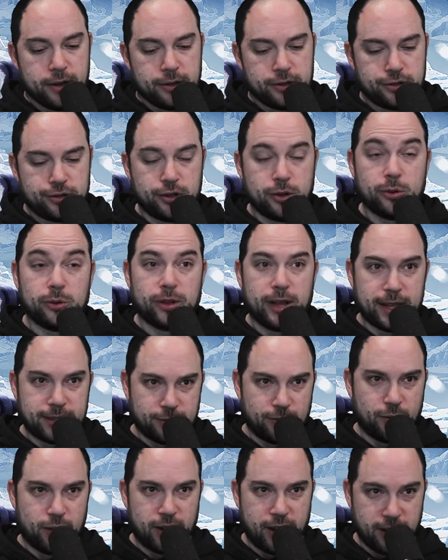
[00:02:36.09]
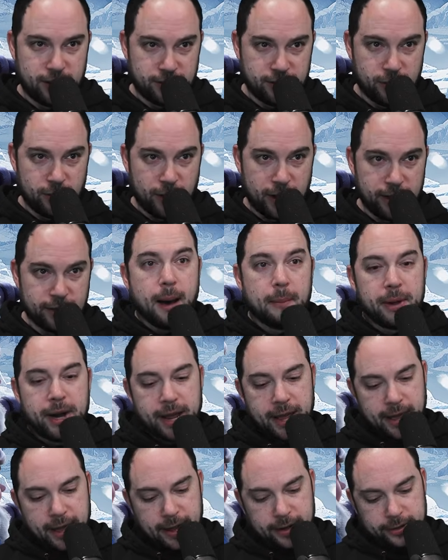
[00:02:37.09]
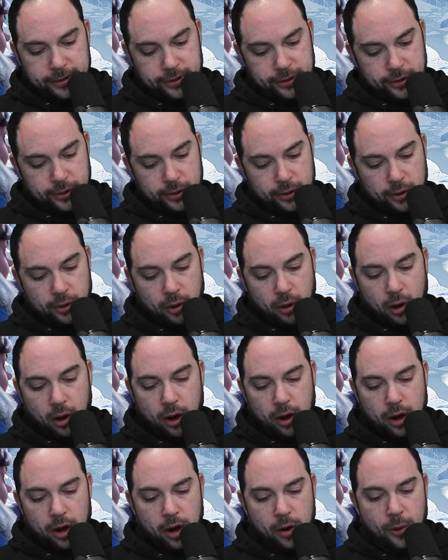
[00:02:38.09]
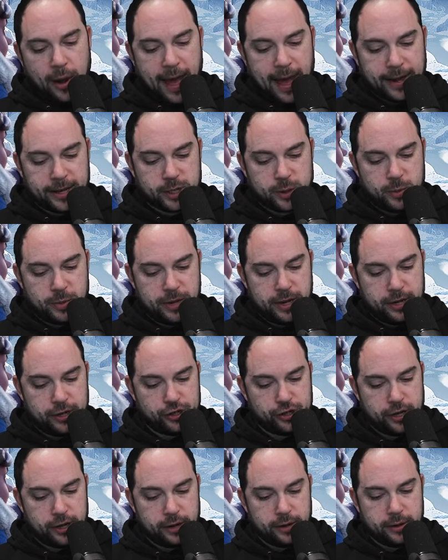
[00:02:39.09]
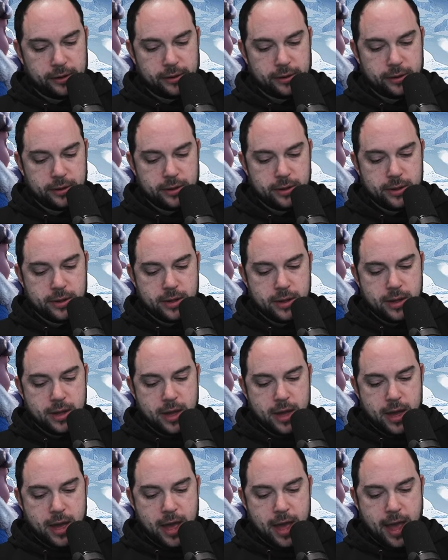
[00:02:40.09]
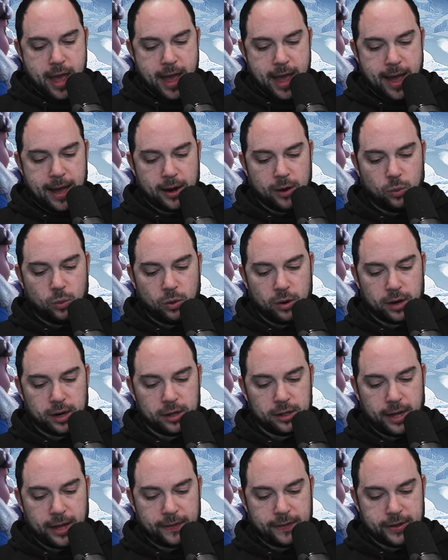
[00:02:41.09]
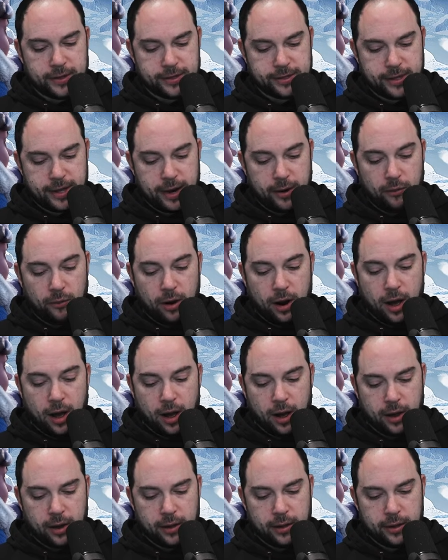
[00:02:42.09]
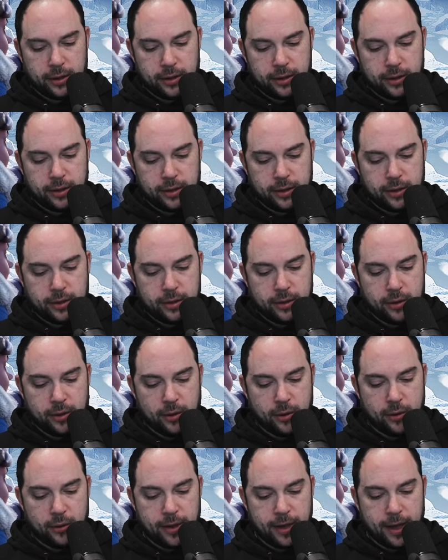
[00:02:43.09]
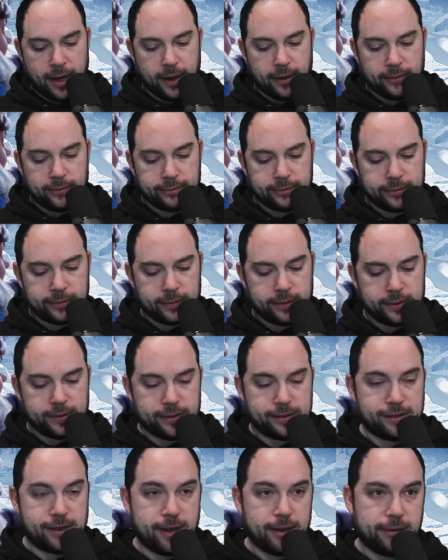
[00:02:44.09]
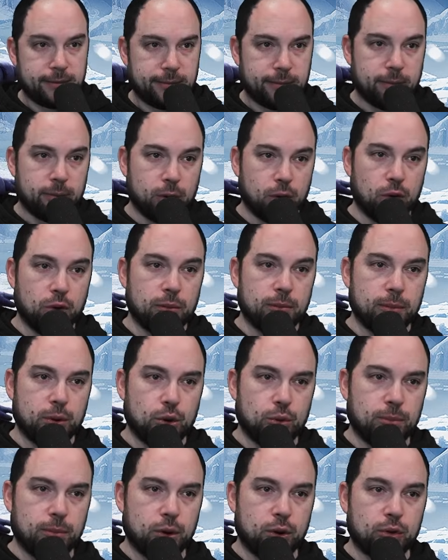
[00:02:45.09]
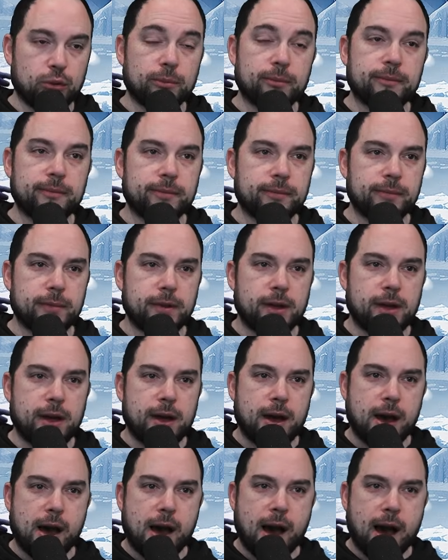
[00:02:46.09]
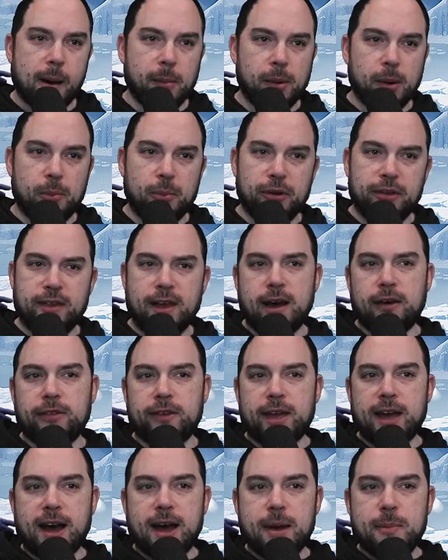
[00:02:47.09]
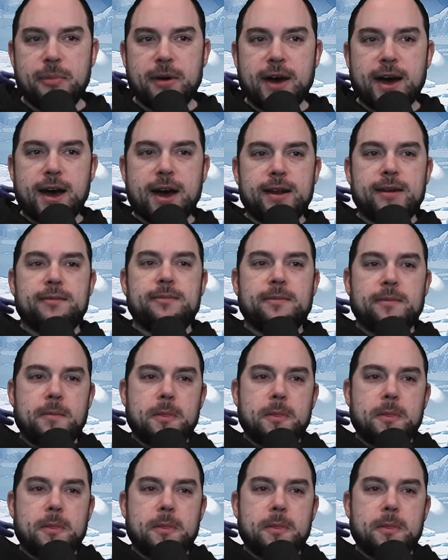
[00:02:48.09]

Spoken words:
So let's freaking do it. I'm going to hit Auto Expedition, and we're going to let this thing rock. Oh, yeah. See? Boom, boom, boom. I'm going to put down the iPad.